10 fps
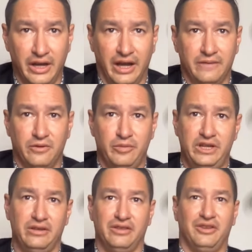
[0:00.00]
And for
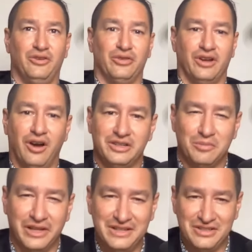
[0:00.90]
me, you know, the
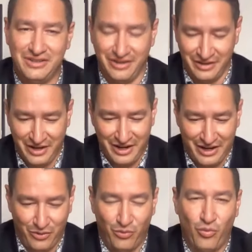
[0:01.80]
contemplation on
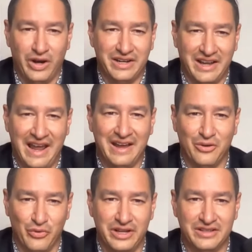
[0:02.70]
what
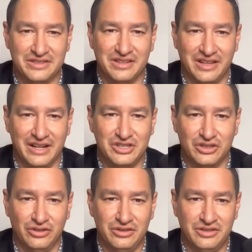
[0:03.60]
can
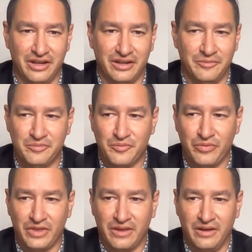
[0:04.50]
reconciliation looks like.
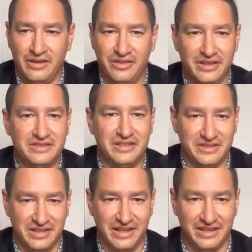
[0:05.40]
This
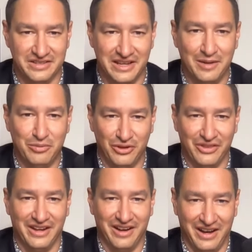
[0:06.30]
is the example
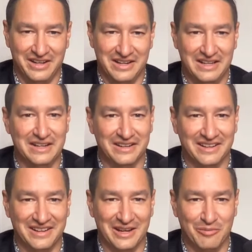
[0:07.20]
that I need
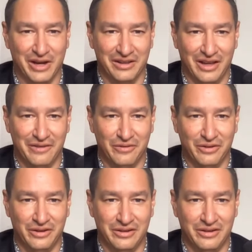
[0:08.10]
in my life.